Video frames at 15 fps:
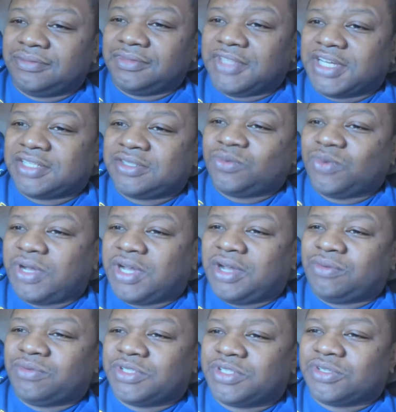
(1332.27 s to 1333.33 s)
That's why
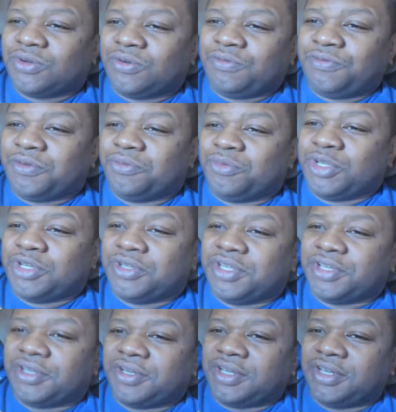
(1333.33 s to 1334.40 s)
I was so
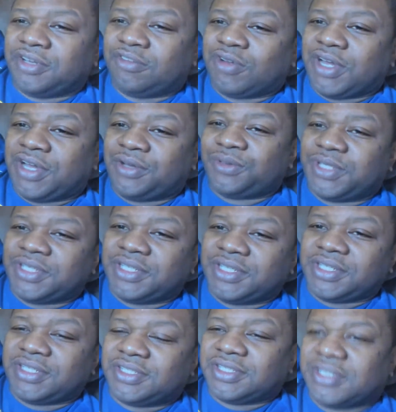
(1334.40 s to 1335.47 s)
familiar and grounded
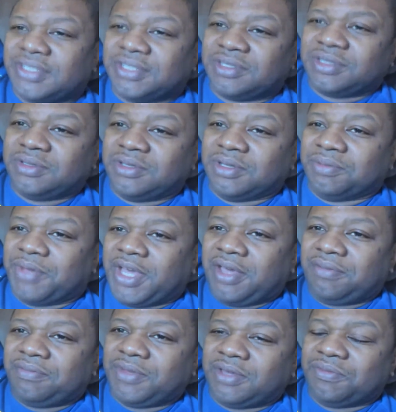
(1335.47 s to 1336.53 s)
into the
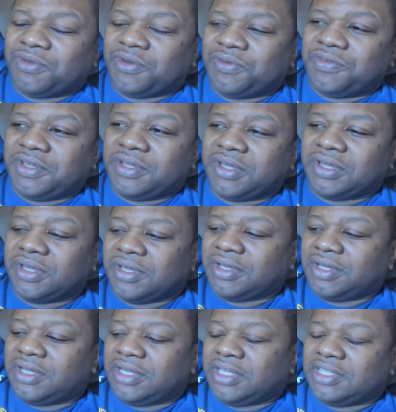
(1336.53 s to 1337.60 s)
Batman movie,
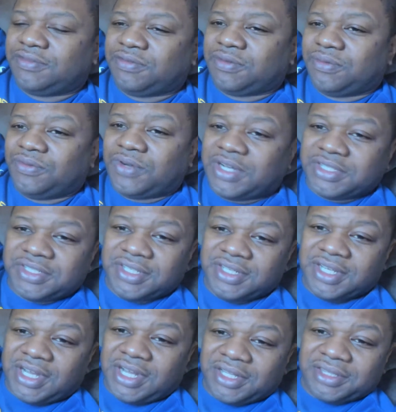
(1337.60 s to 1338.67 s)
is from watching
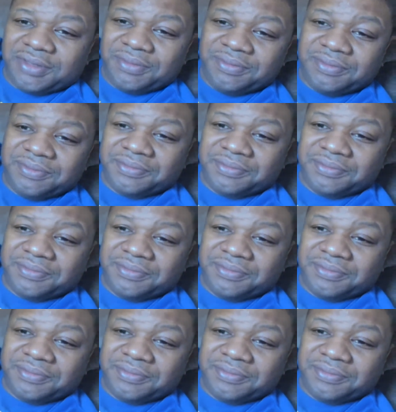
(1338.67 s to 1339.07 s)
Gotham.